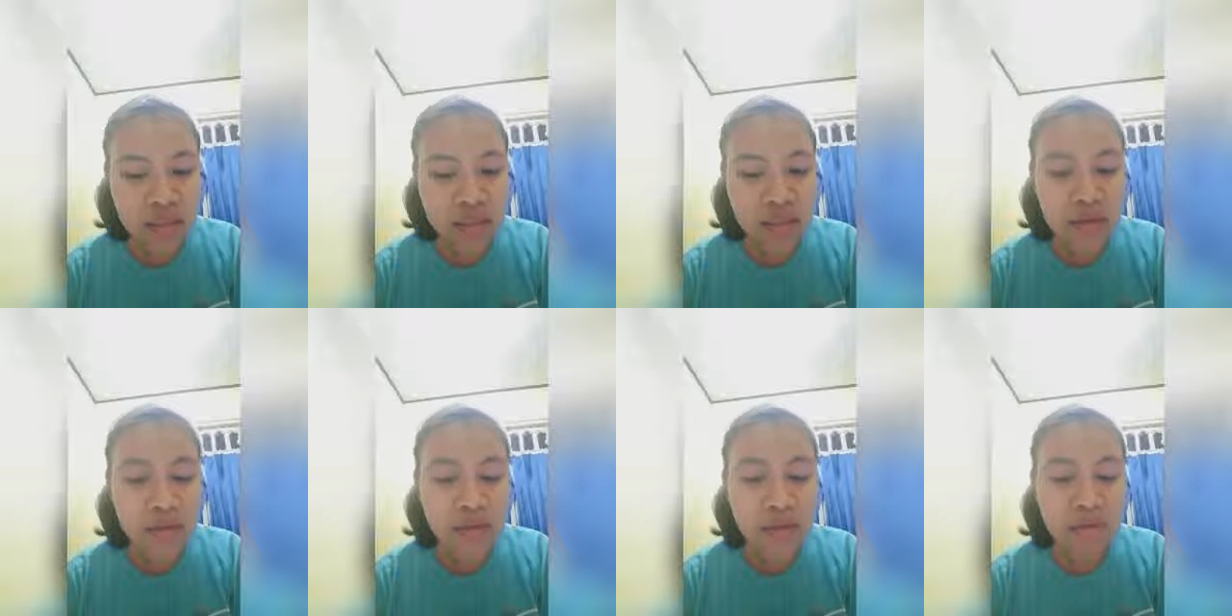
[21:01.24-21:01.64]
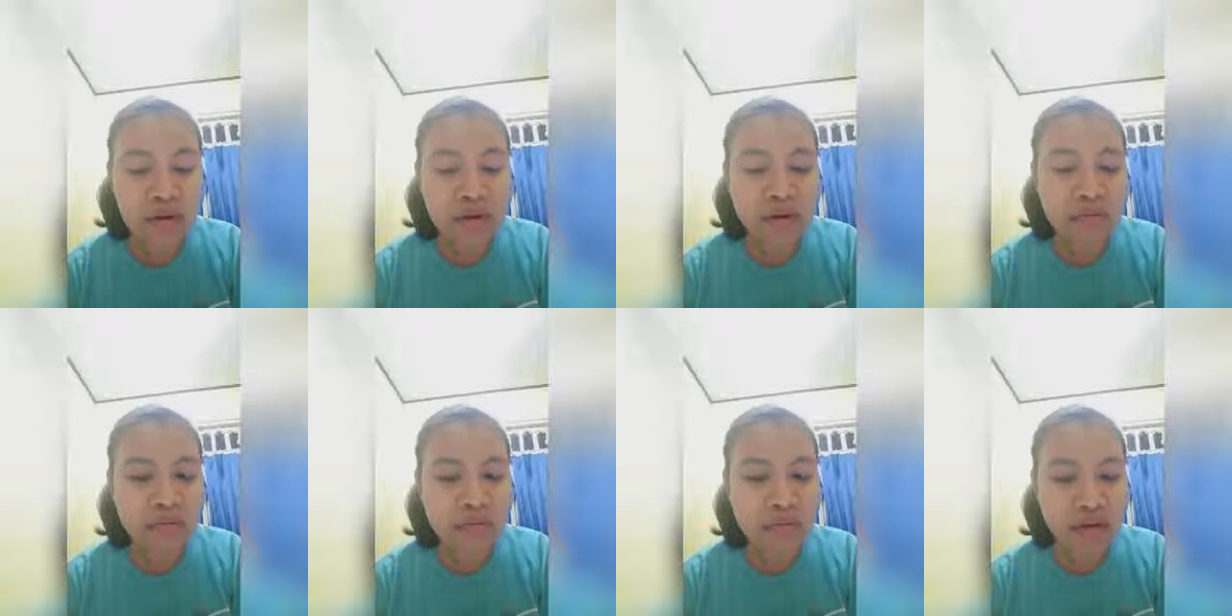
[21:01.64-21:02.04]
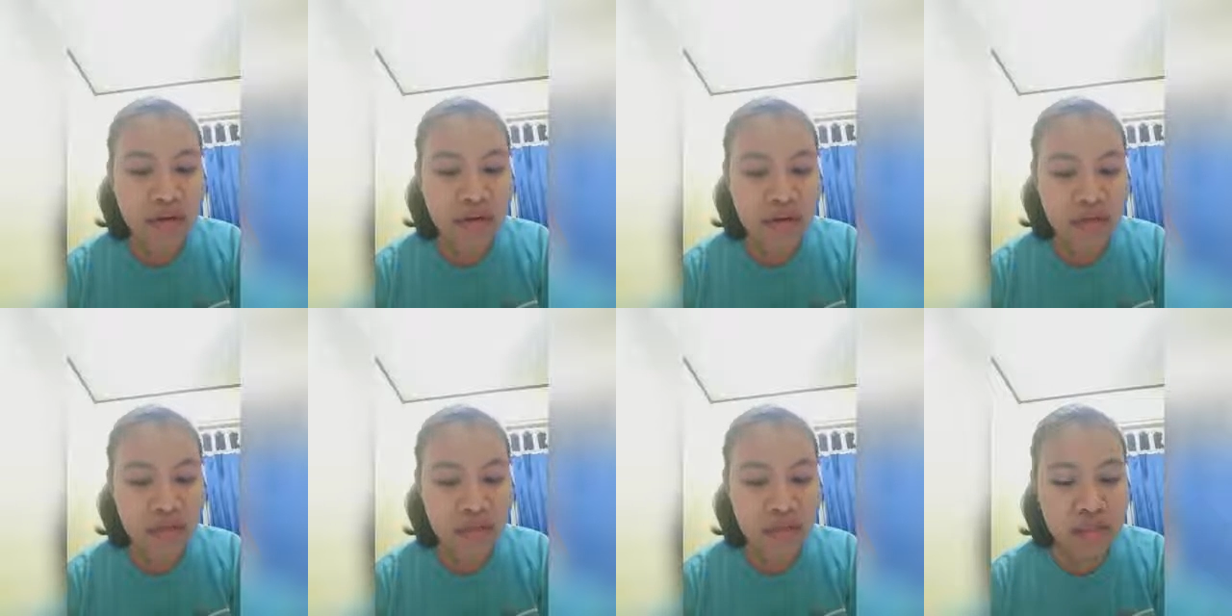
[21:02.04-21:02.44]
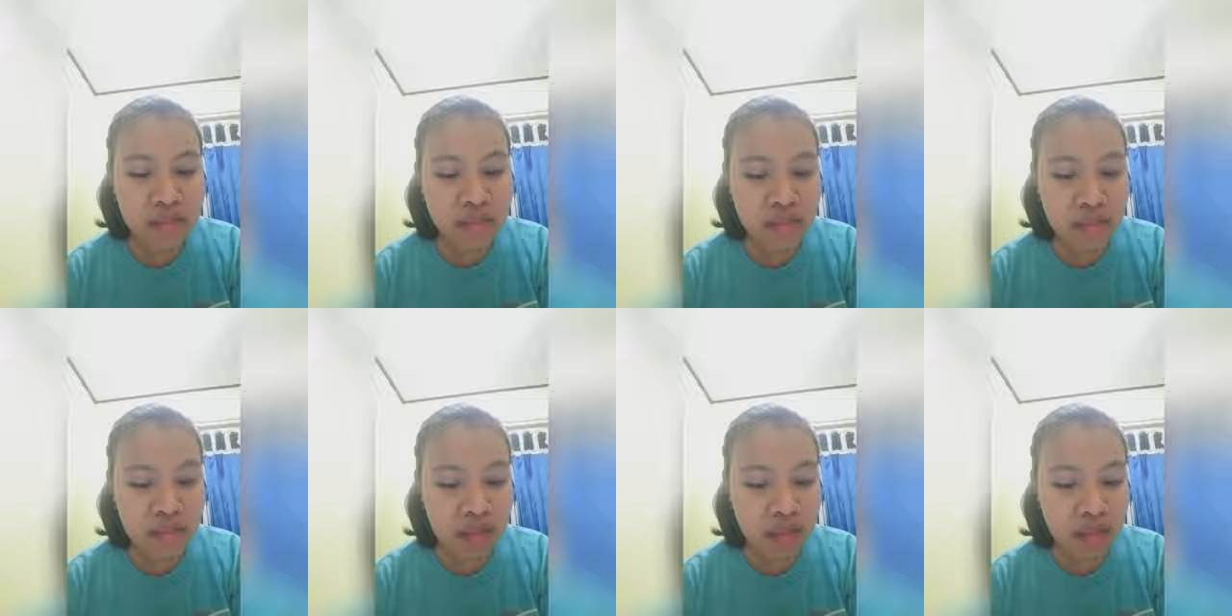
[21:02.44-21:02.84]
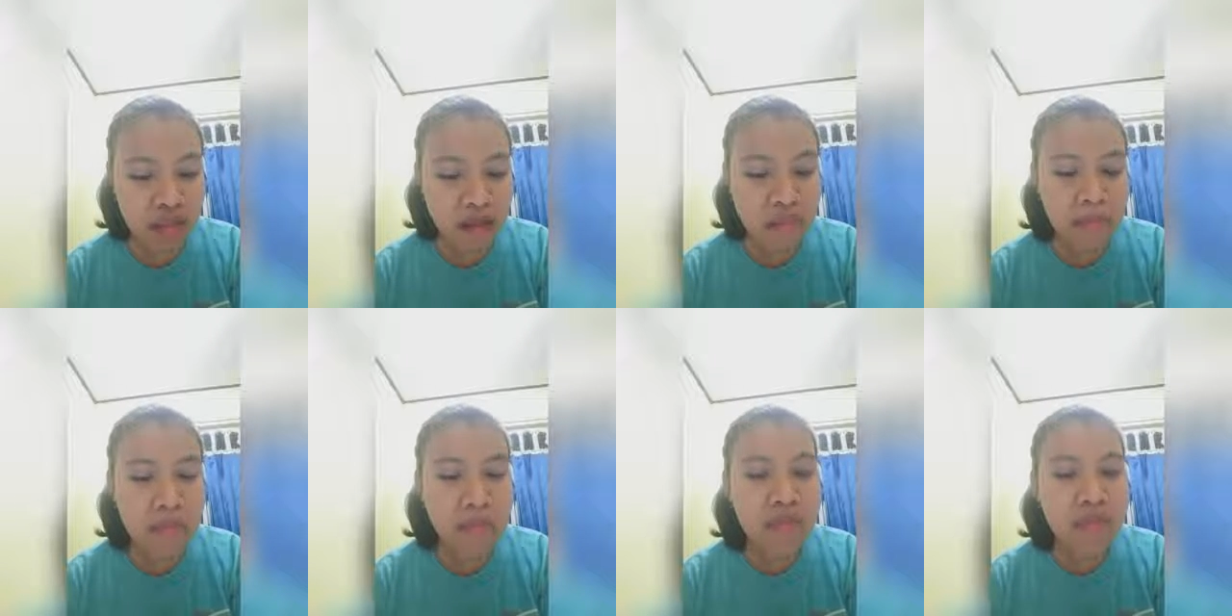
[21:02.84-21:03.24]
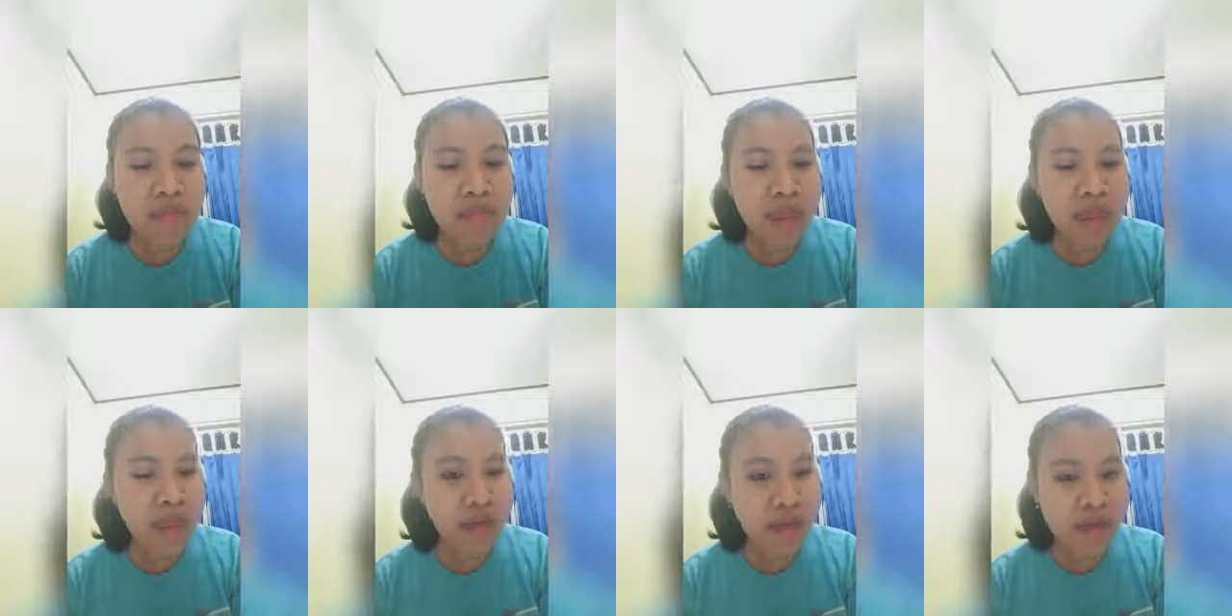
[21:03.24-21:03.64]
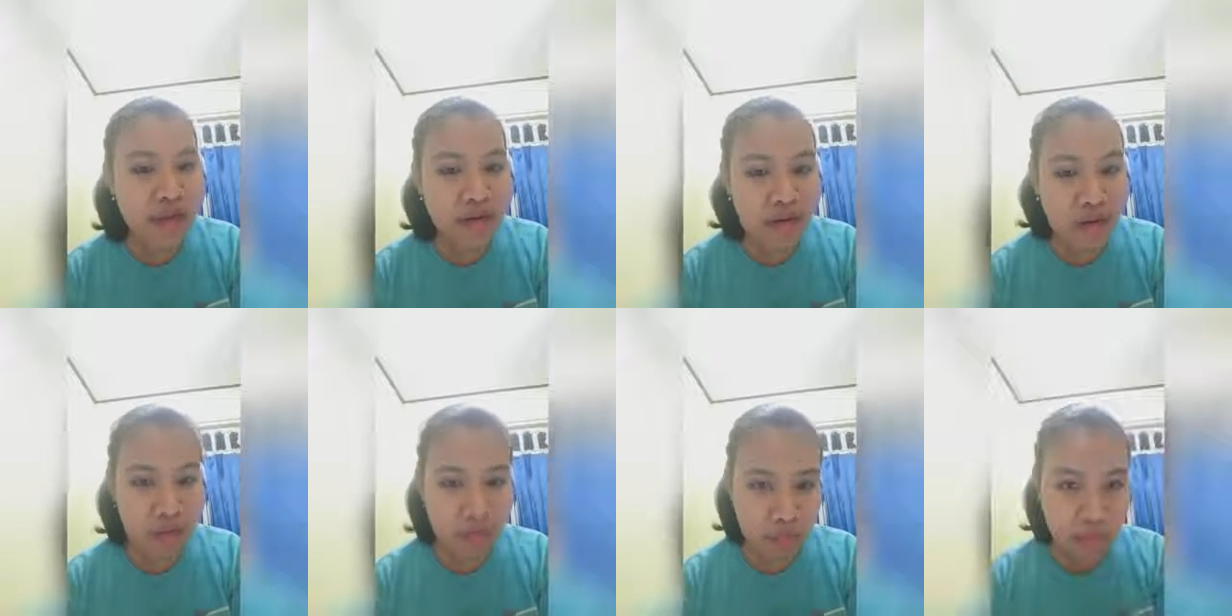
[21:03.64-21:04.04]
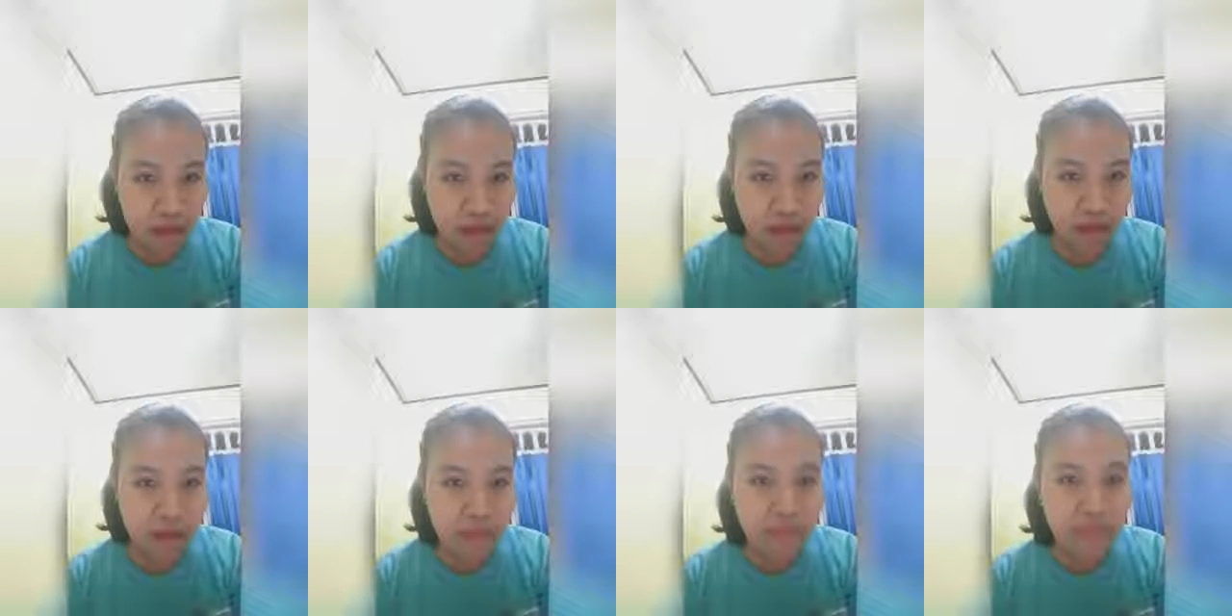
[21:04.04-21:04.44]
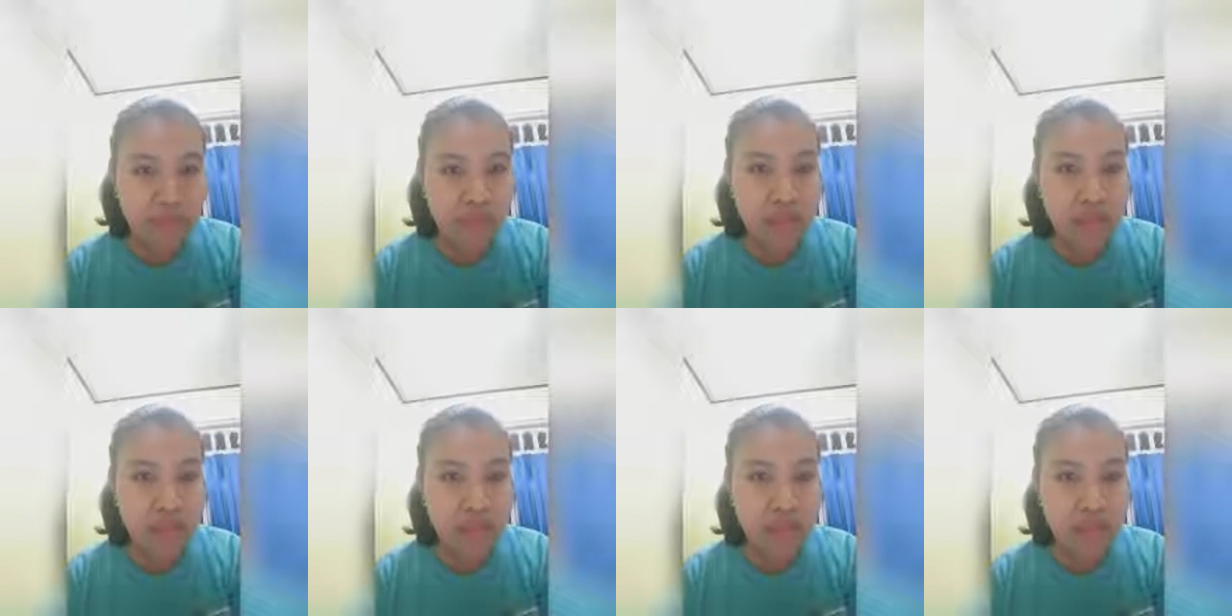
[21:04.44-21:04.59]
the preference system, and repair.